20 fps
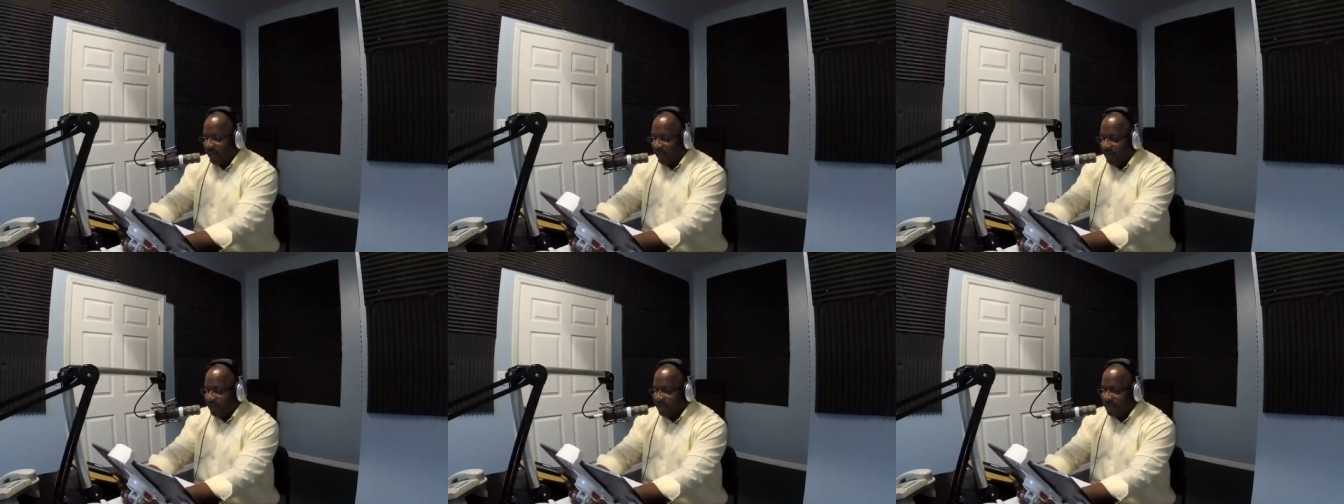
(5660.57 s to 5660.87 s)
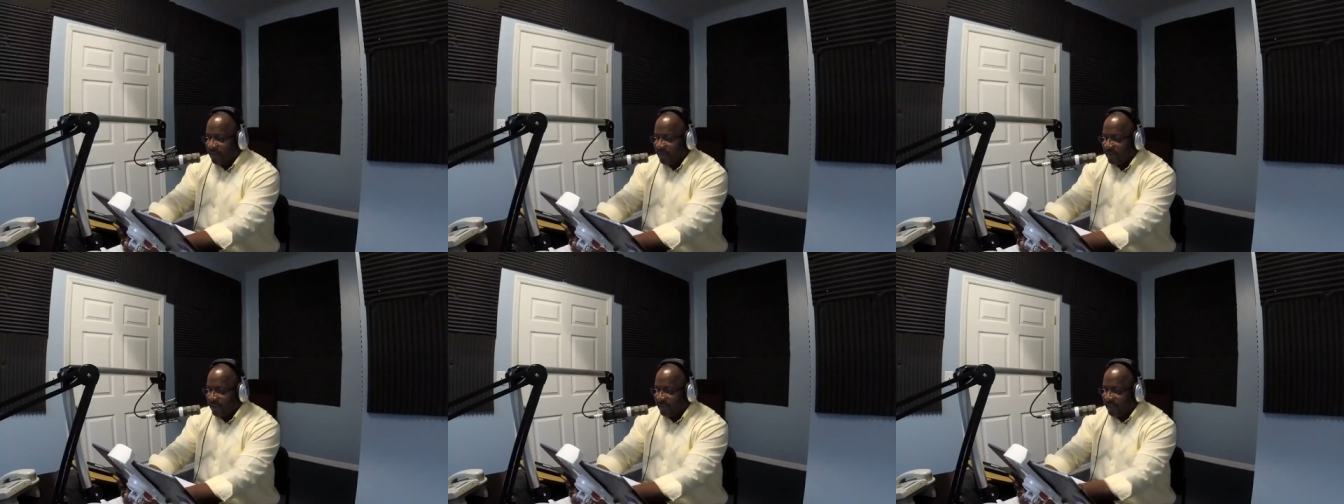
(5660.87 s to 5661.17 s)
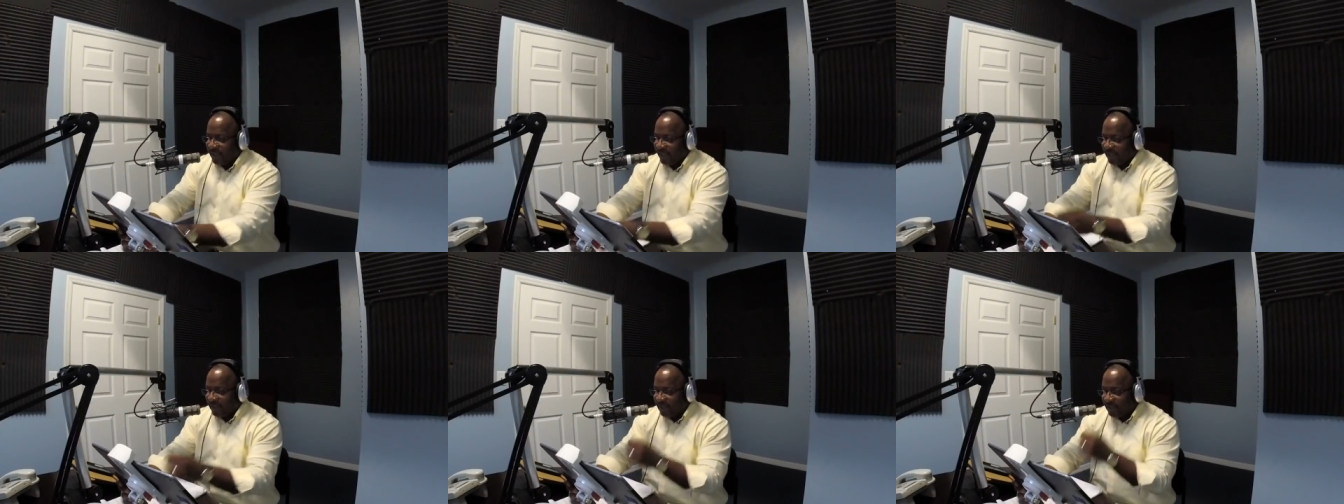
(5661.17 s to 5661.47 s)
oxygen
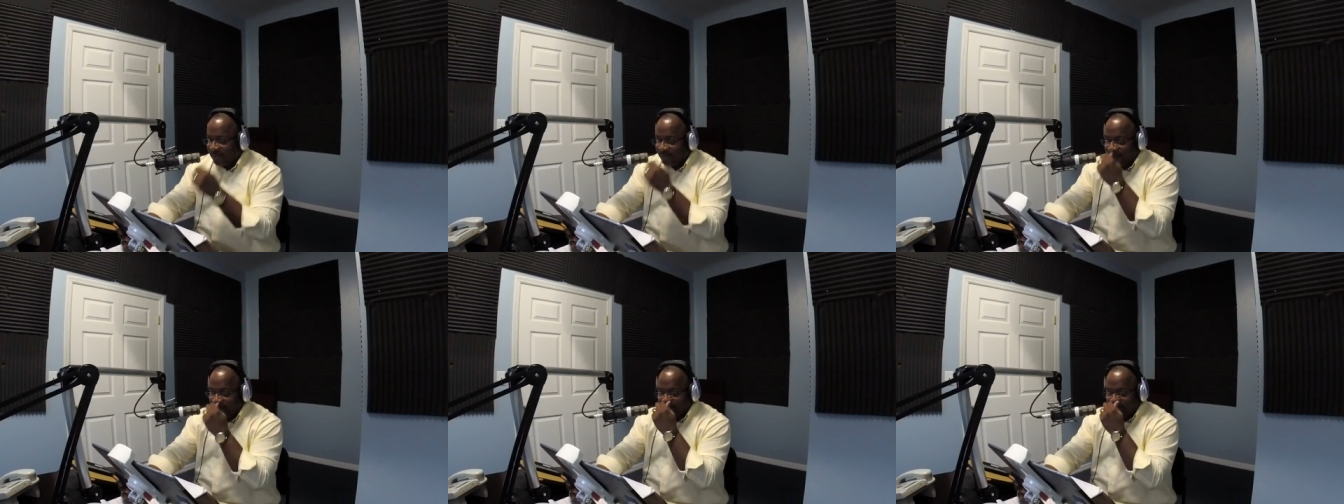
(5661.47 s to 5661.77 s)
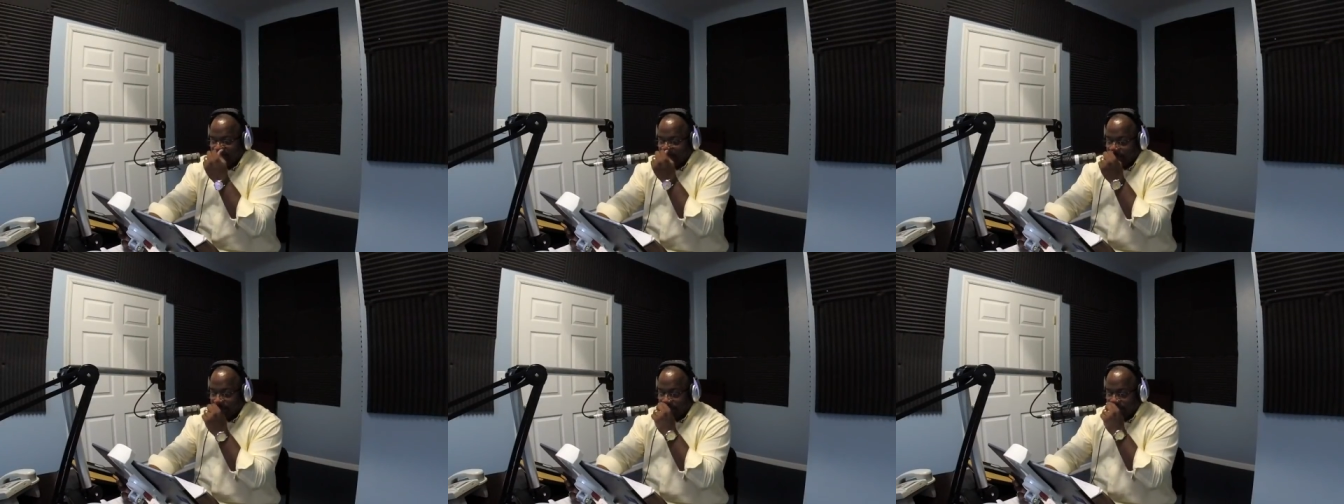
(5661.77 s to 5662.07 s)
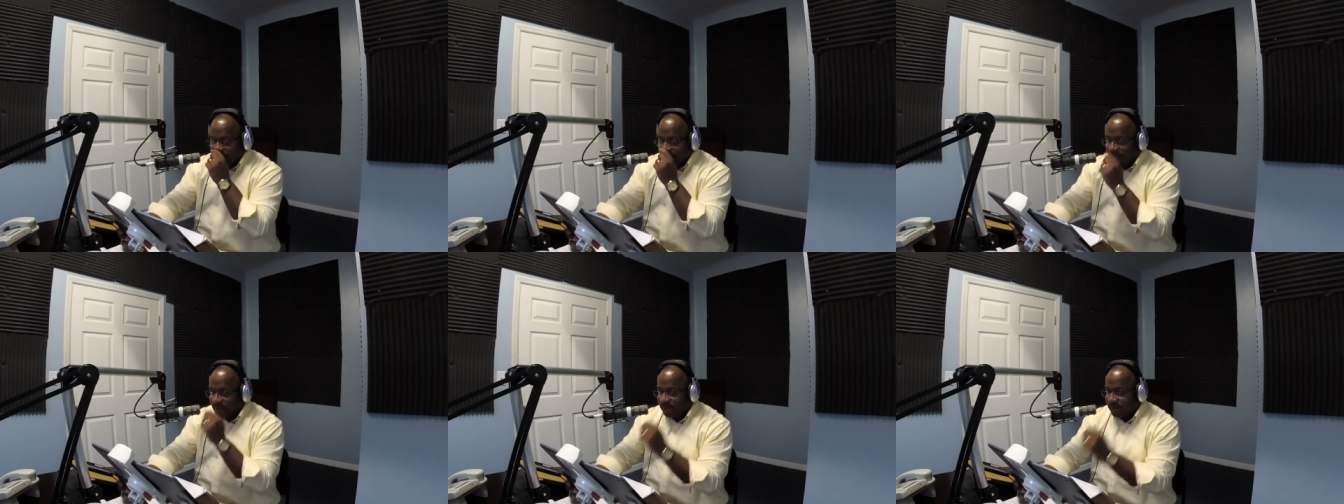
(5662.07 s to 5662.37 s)
tank
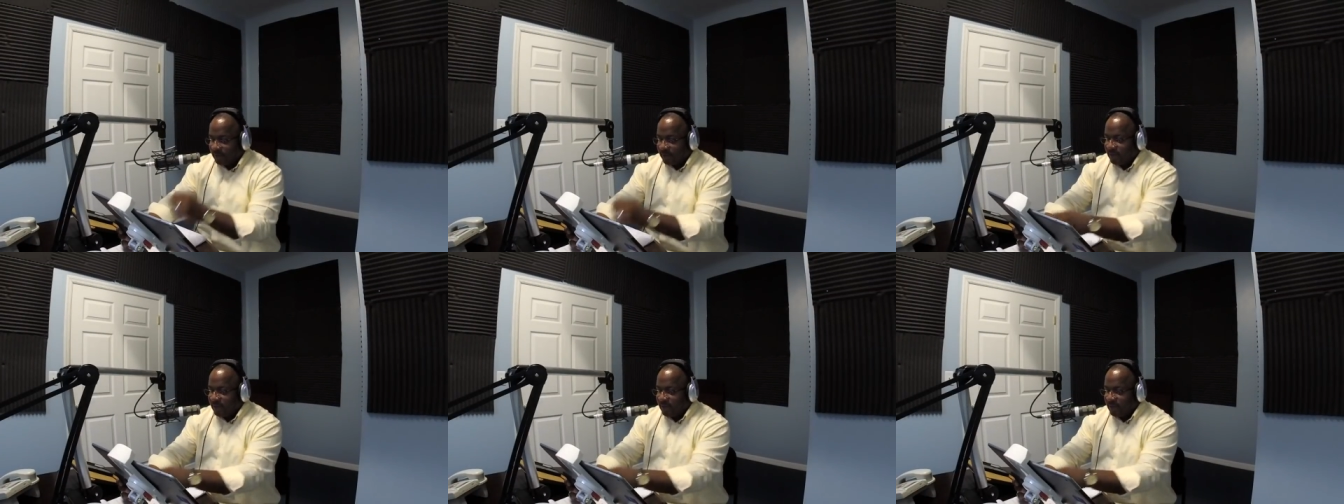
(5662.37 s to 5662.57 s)
because they